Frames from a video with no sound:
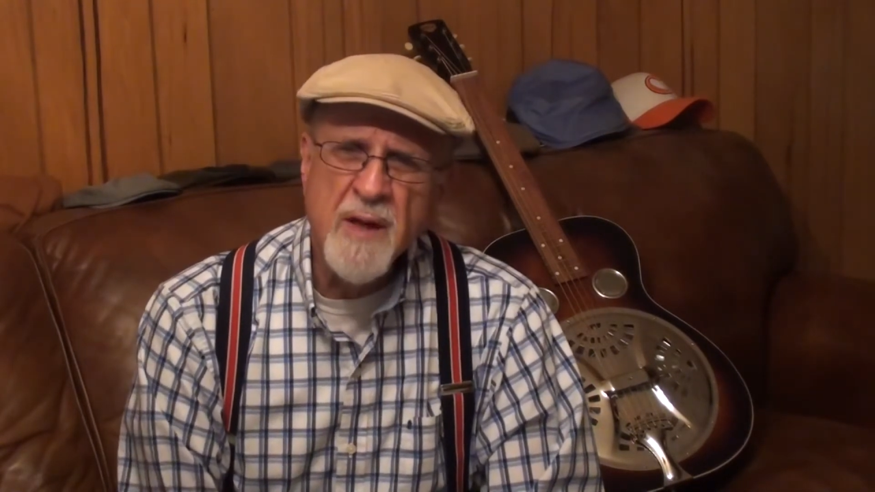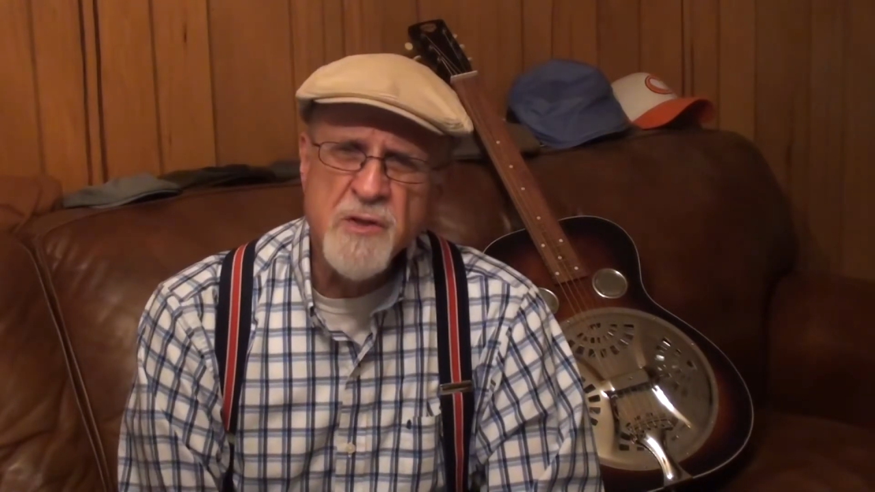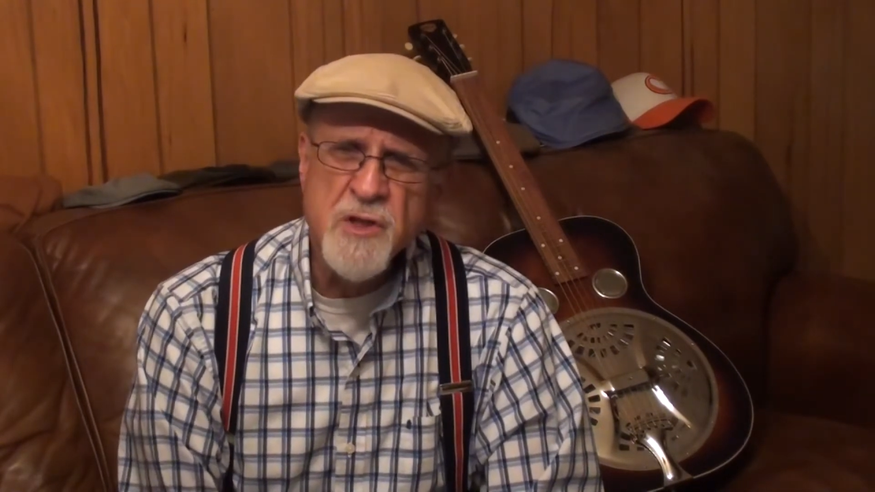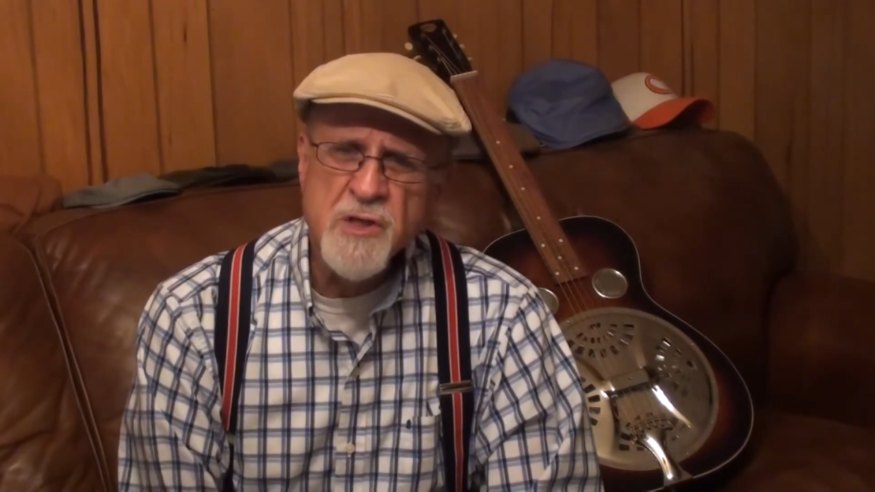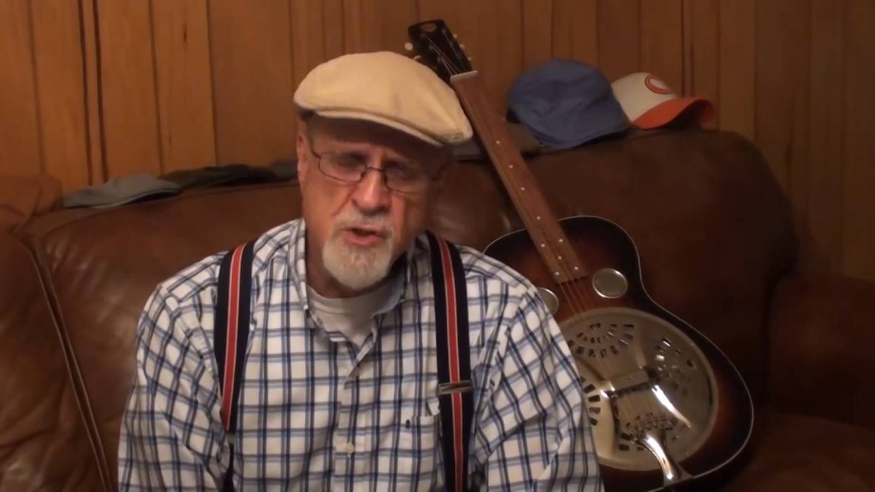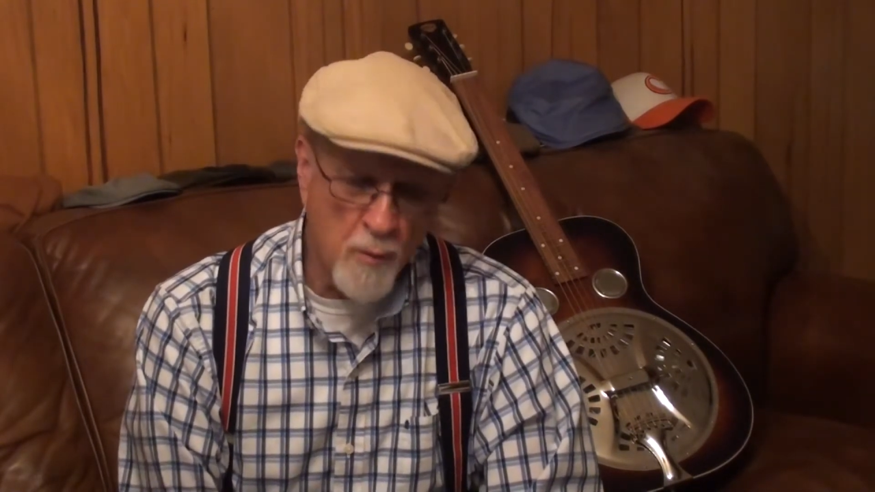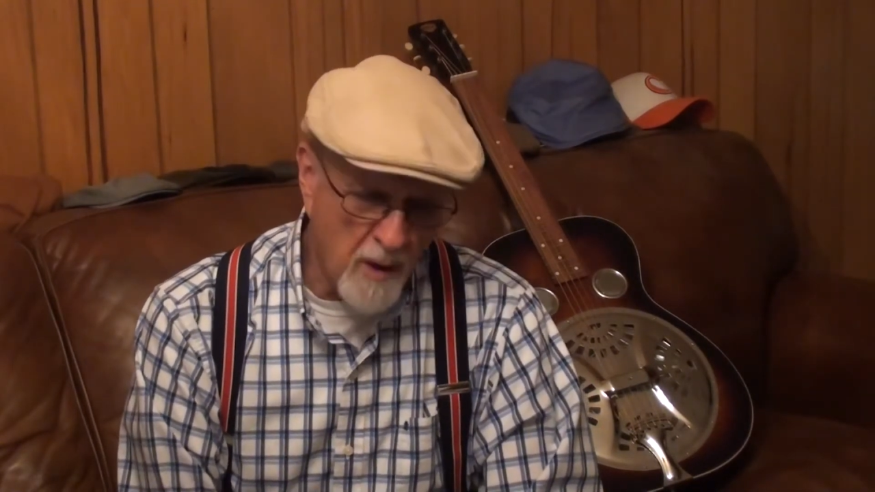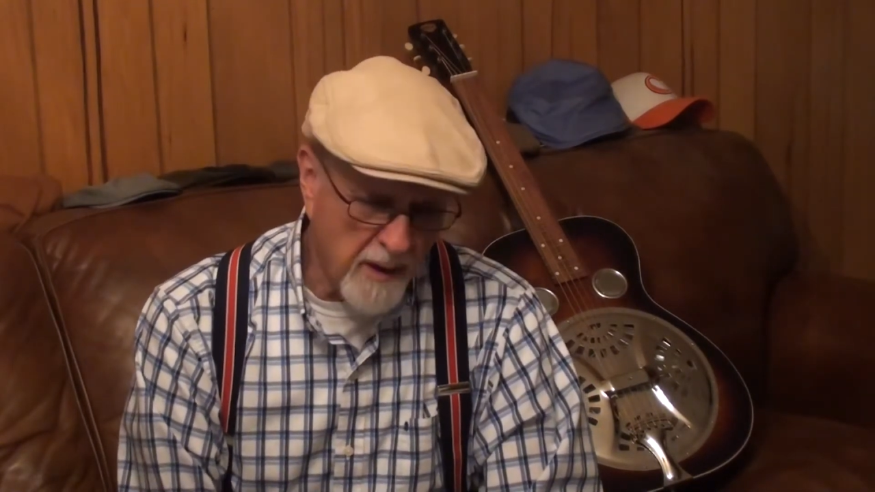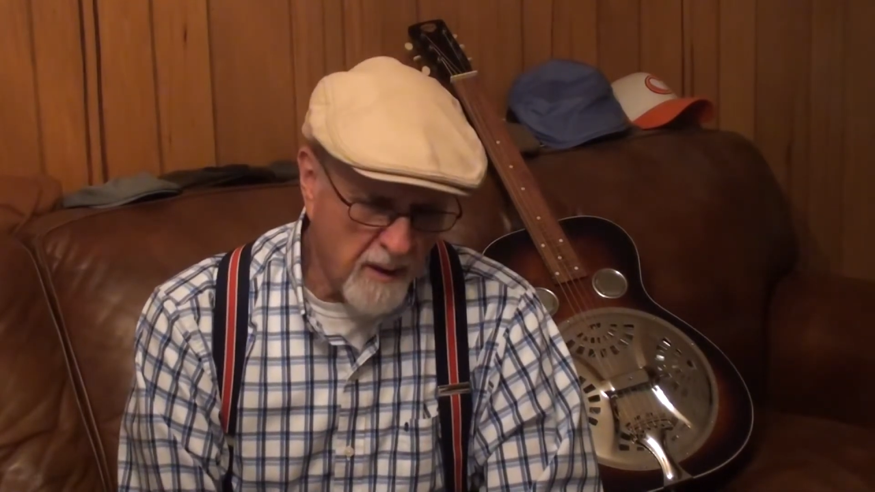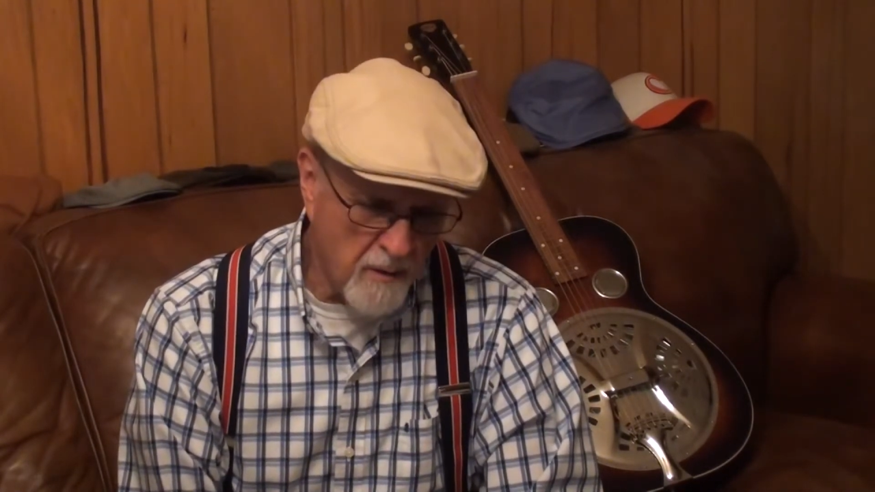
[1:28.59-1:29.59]
that gesture a
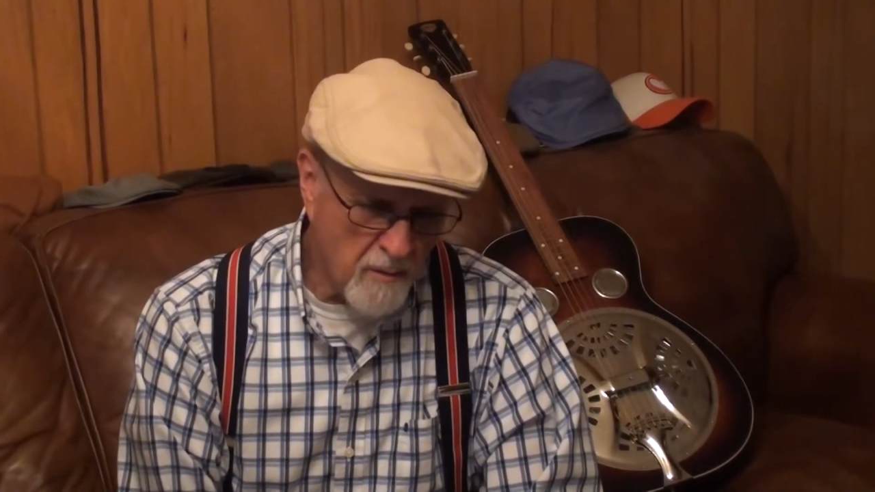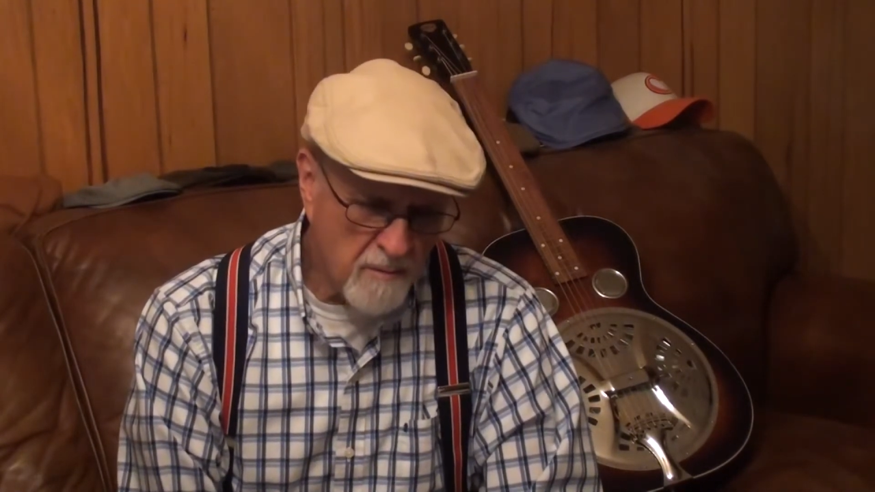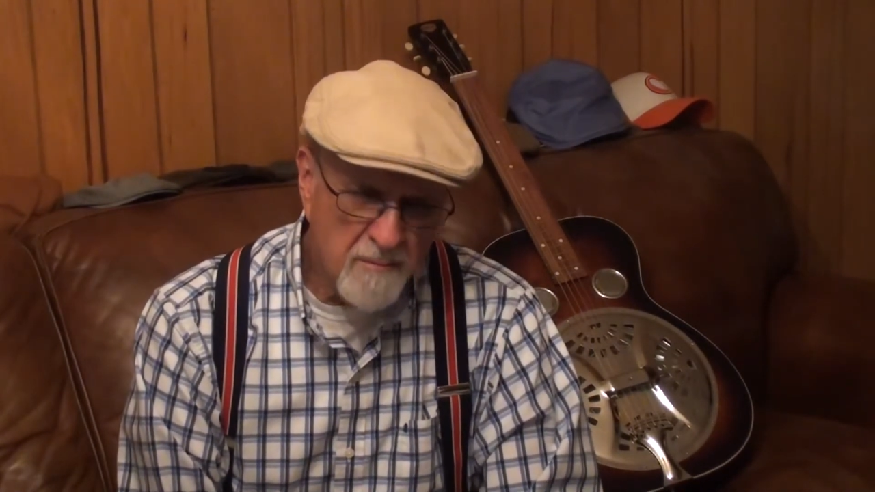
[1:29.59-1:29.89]
while ago?